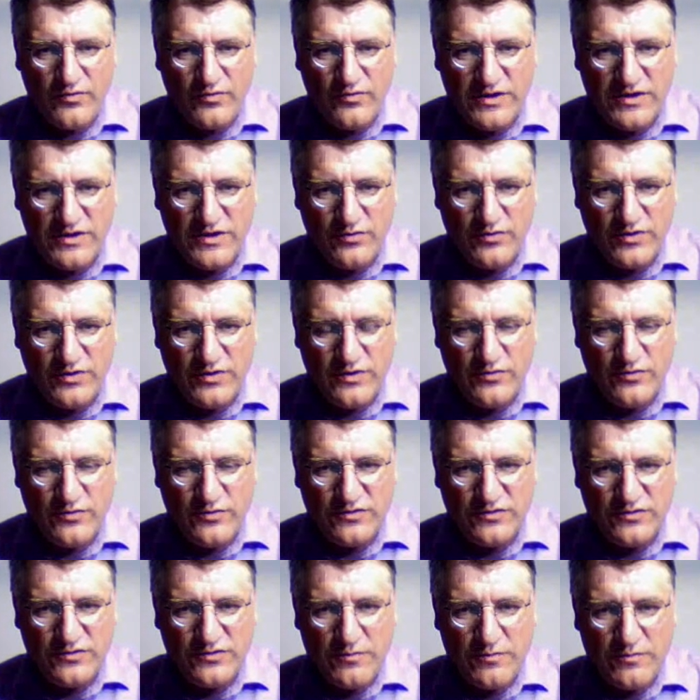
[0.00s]
we
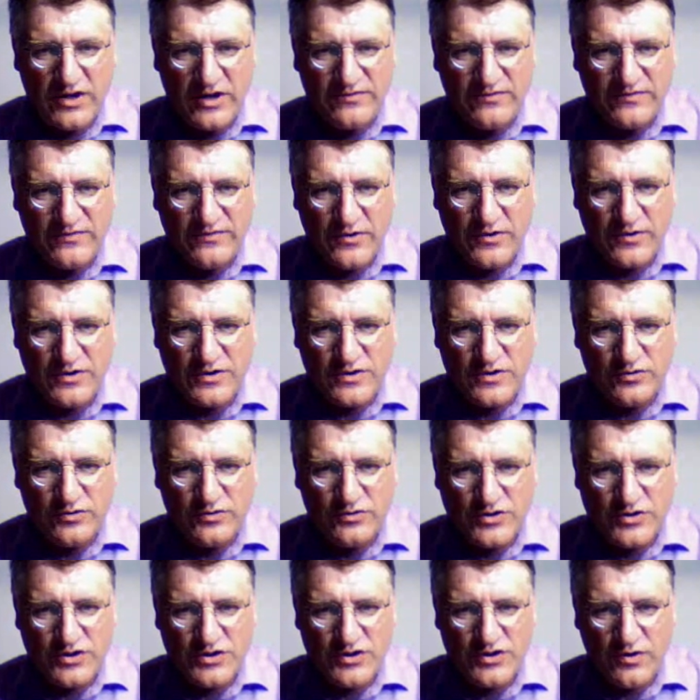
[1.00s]
use the plot function
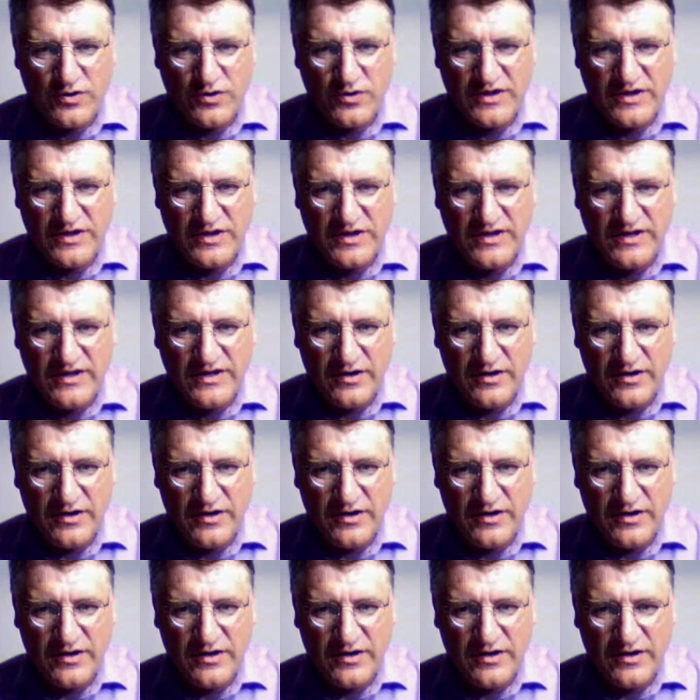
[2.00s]
to show